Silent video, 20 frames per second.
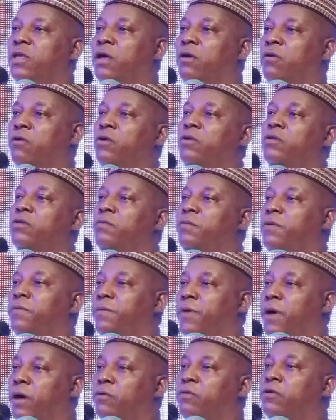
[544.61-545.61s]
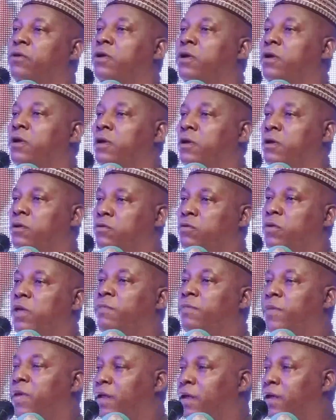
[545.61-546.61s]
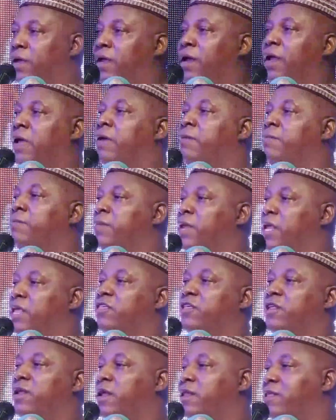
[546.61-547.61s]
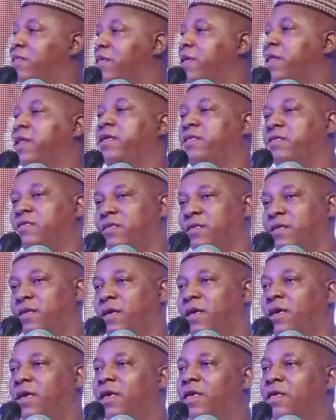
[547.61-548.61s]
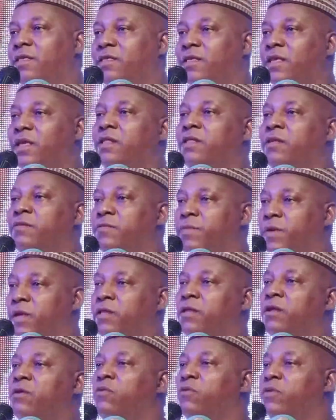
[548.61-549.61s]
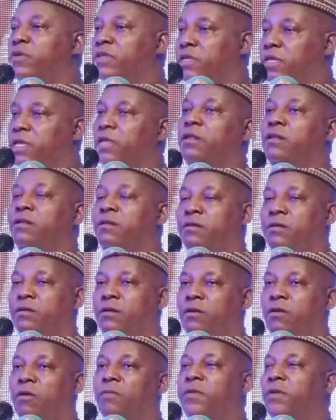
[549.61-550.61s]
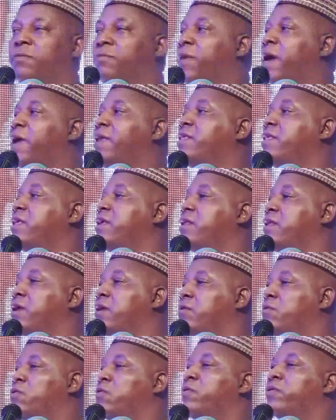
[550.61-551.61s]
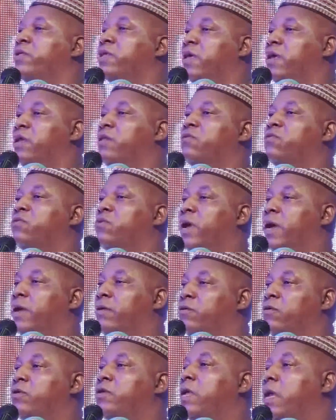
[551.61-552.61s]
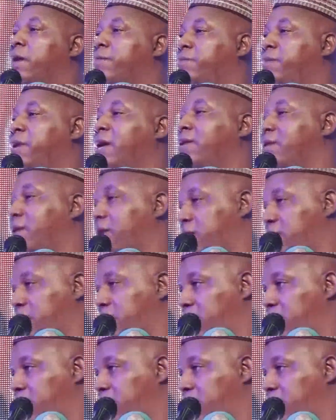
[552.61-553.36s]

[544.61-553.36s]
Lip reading: are going to be found to a very grave national challenge. Instead, the president was still of the mindset that those girls were not abducted.